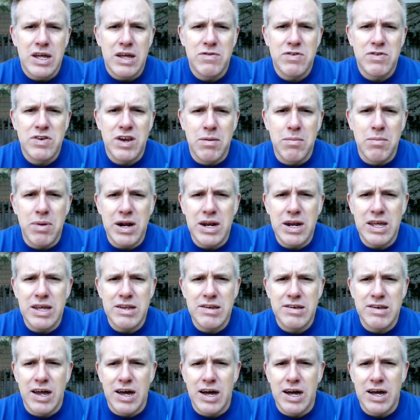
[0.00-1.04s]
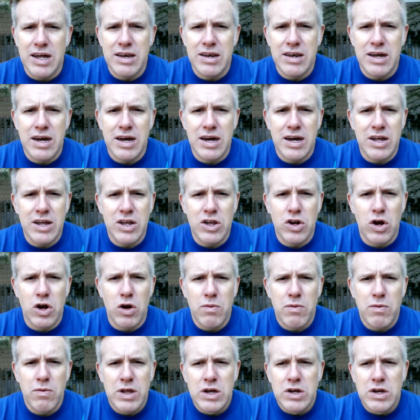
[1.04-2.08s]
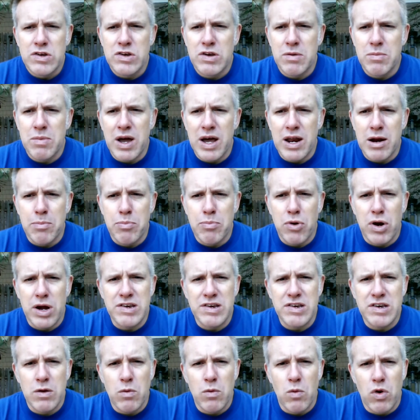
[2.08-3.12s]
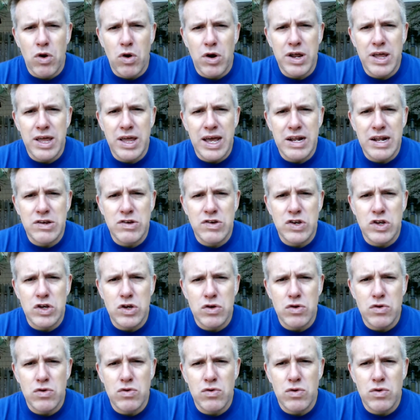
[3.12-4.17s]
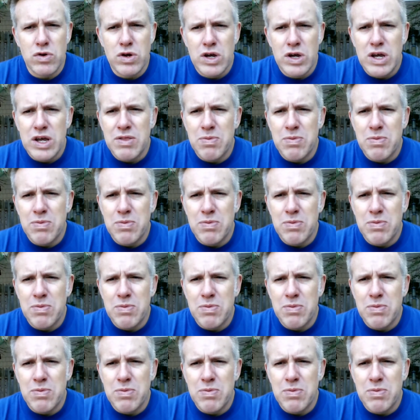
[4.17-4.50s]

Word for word: If somebody is on, uh, you know, some kind of pricing war against you,